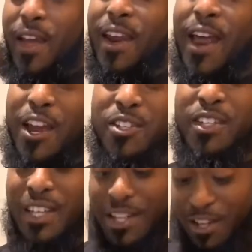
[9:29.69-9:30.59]
and
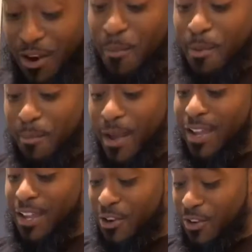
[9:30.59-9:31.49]
actually coming back
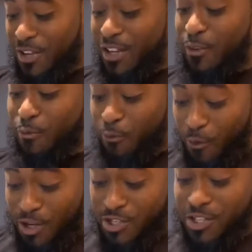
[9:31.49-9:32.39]
and cooking it
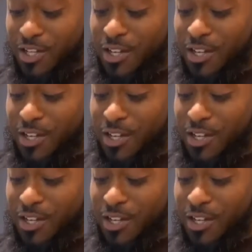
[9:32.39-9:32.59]
fresh.